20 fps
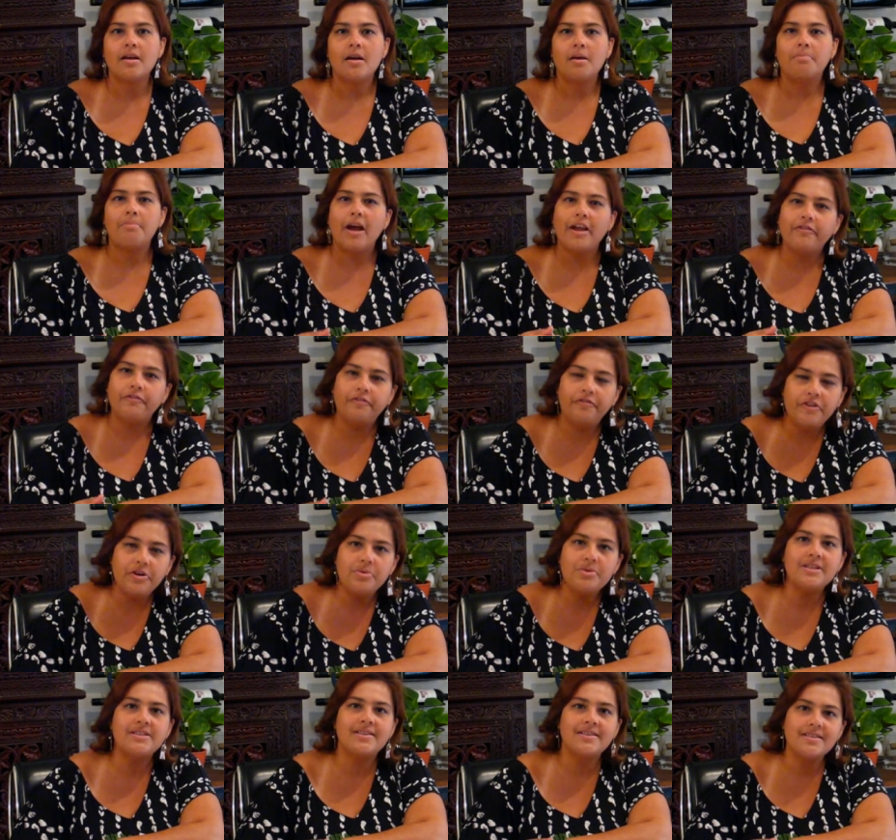My
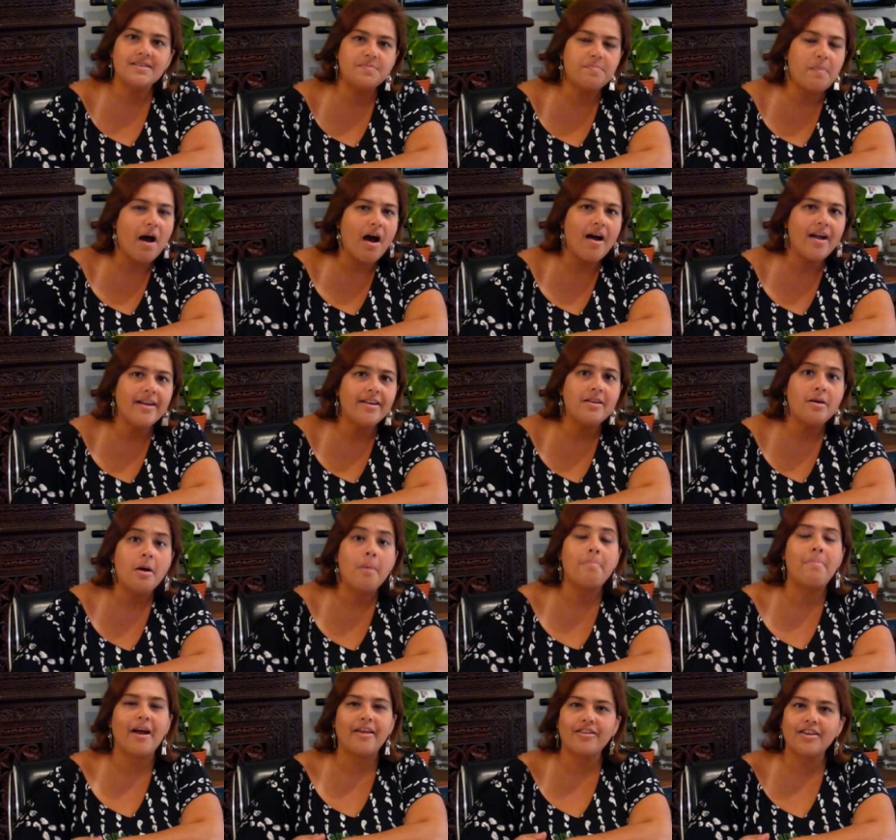food is inspired
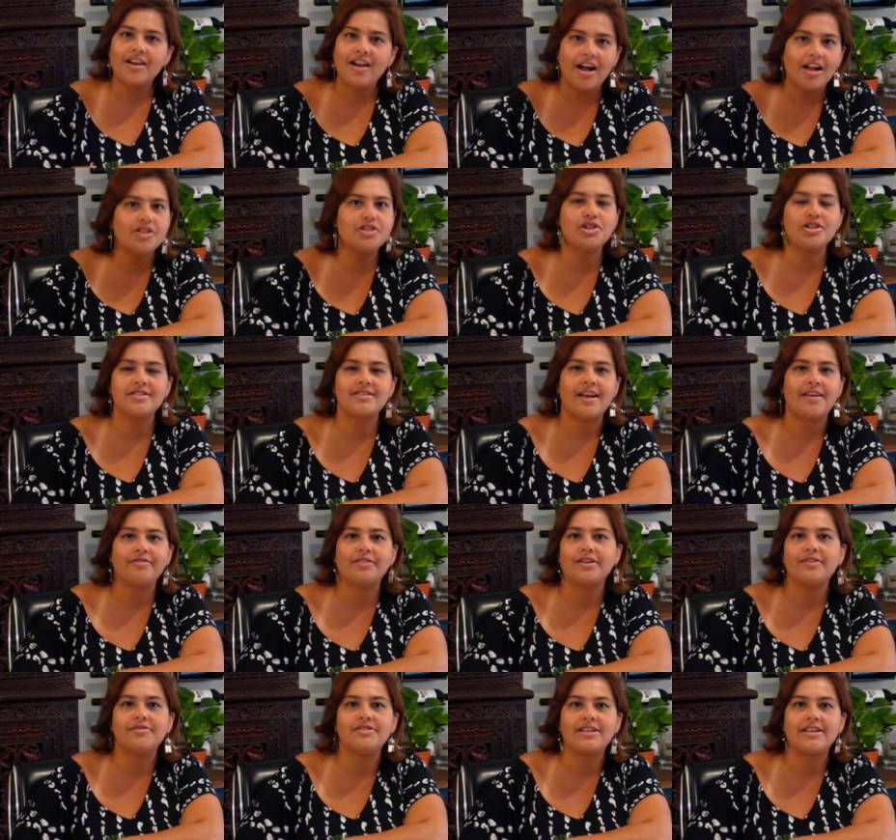by the cultures I've
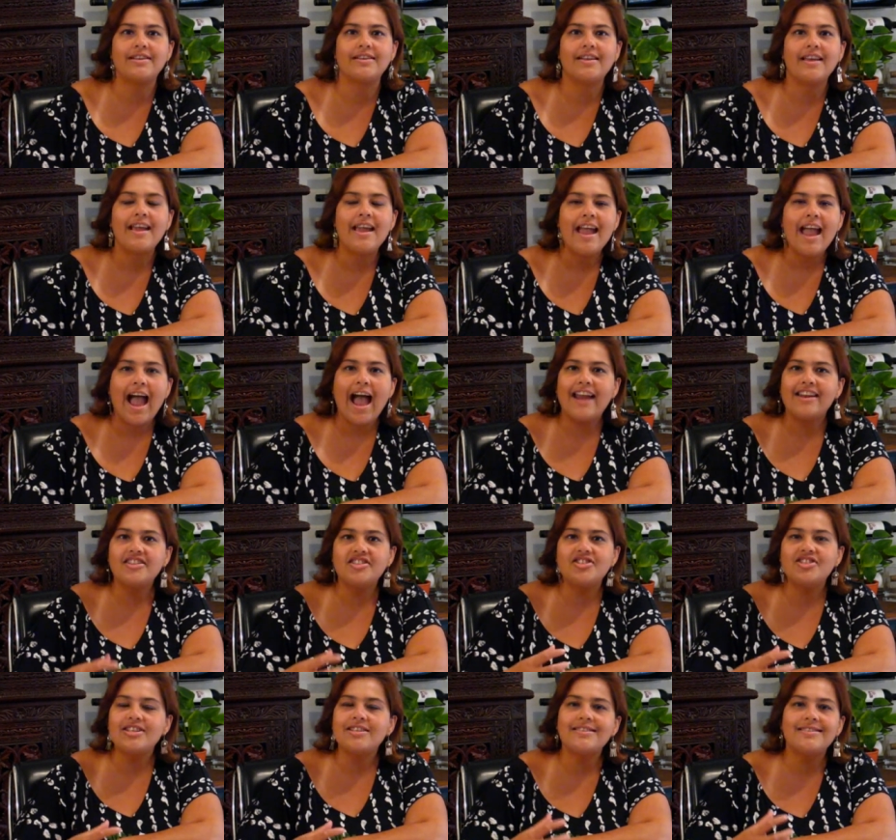lived in, and it's
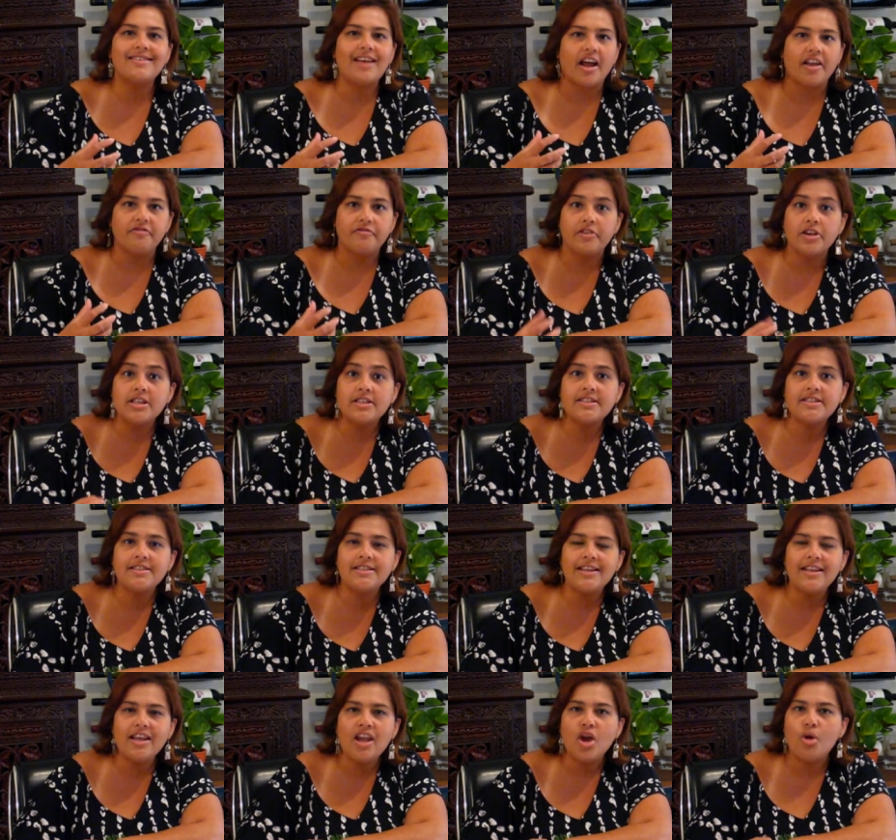this
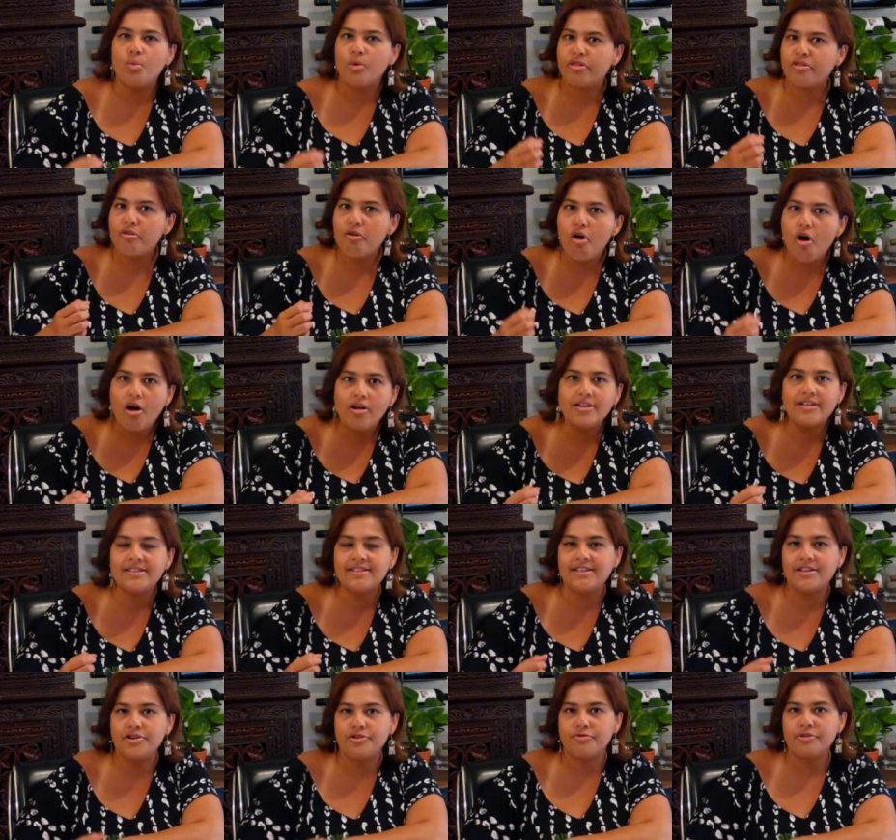diversity with honest
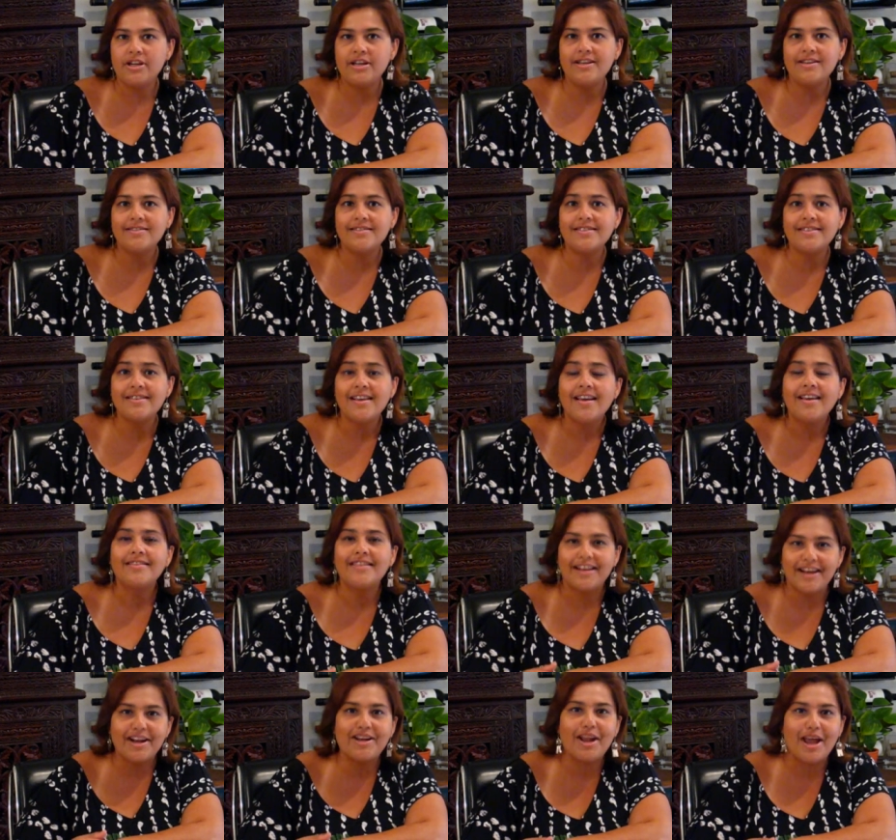ingredients
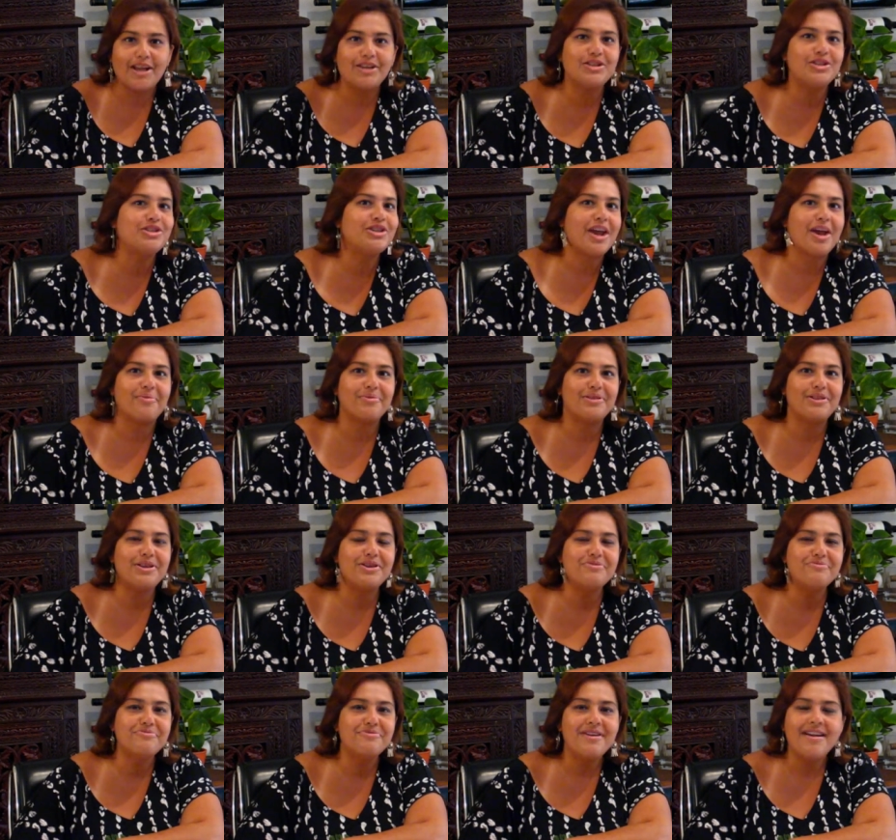that I'd like to share with
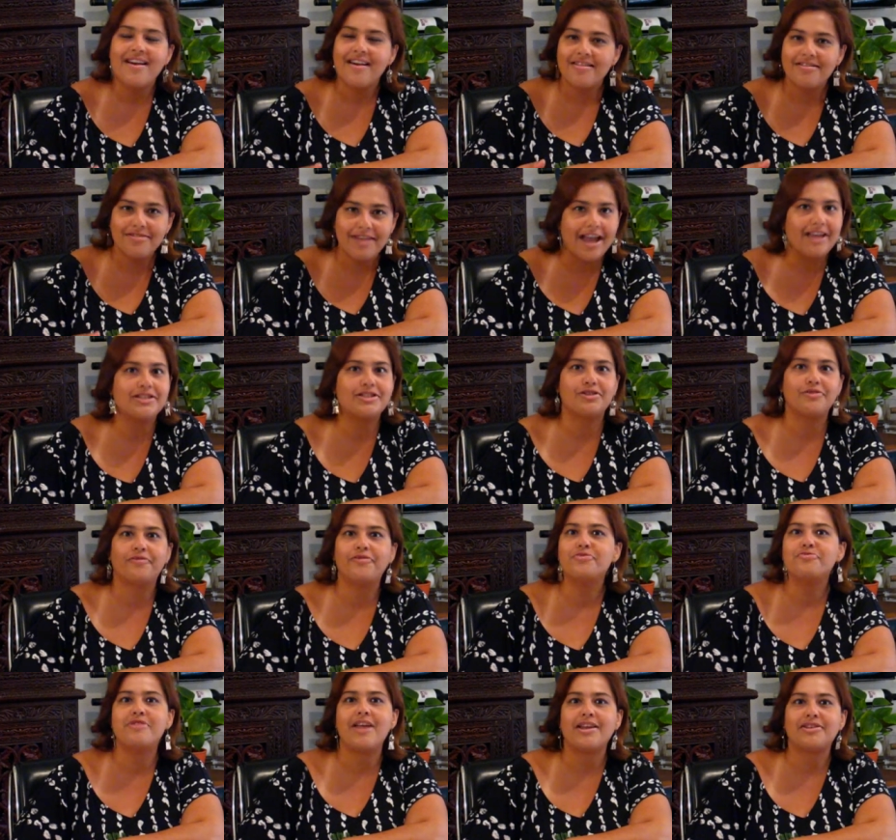you, thanks to
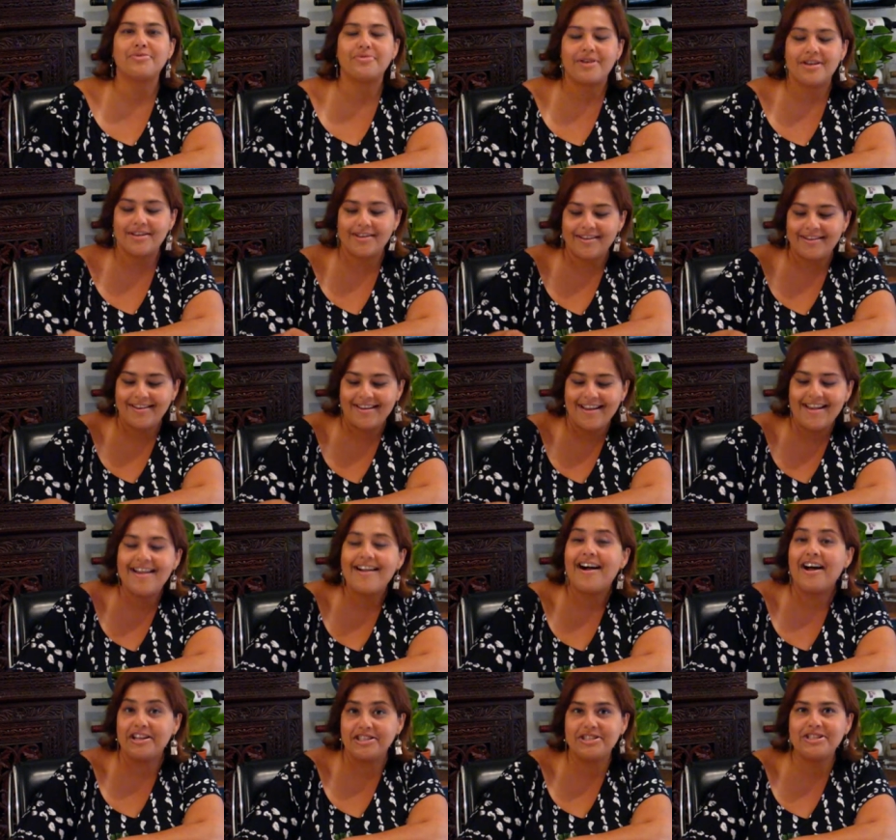Food Network.
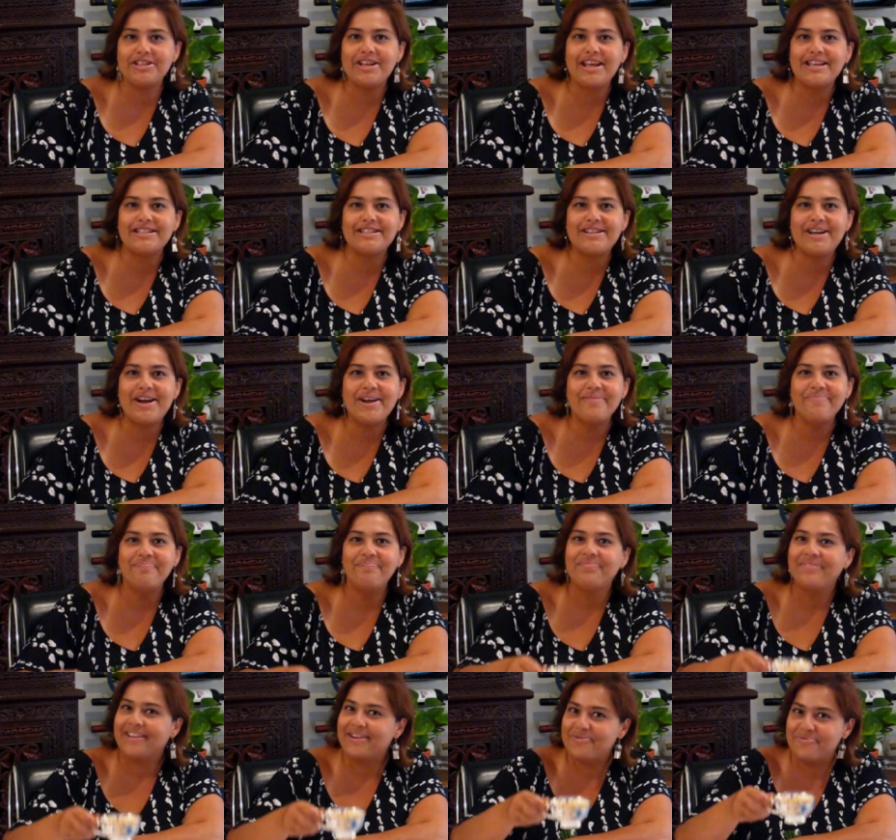Until next time,
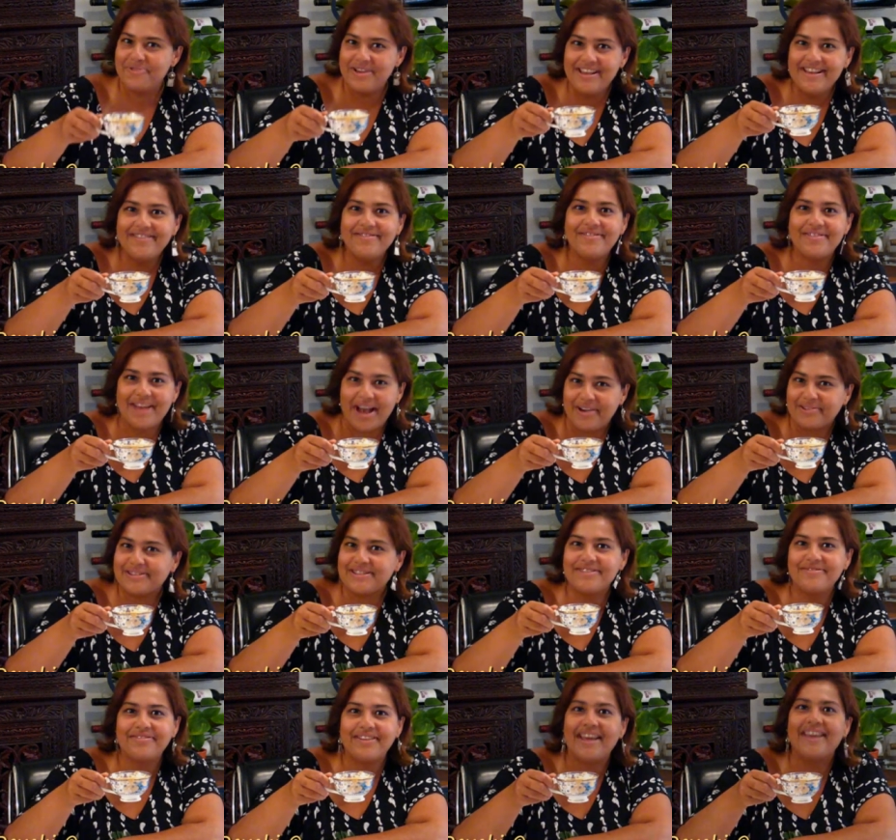Weave
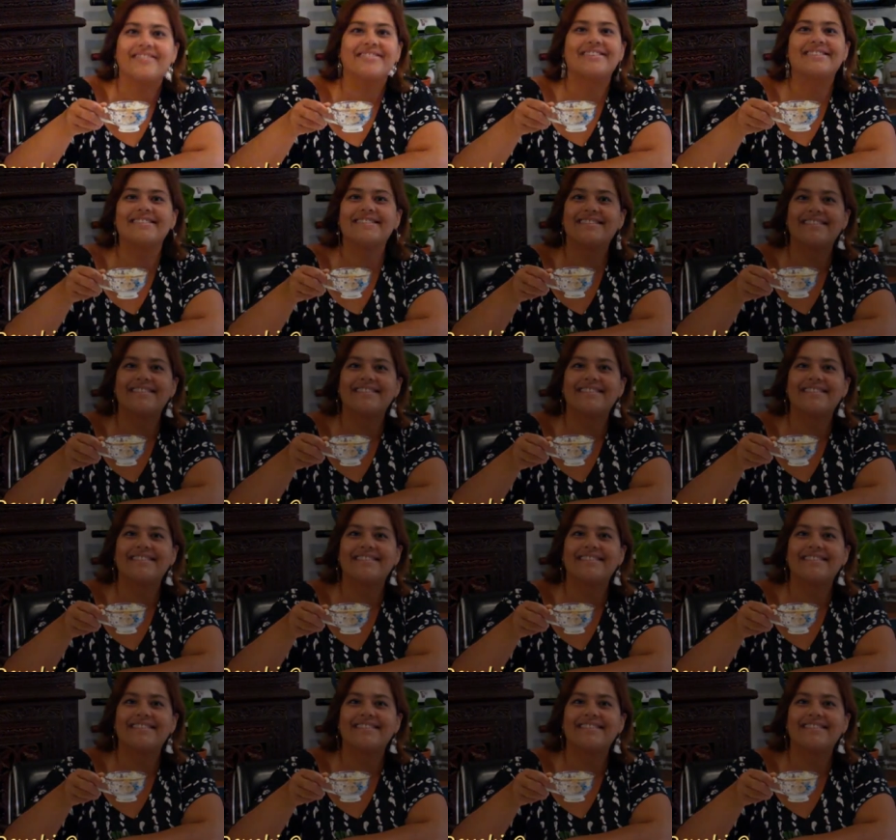Thousand Flavors.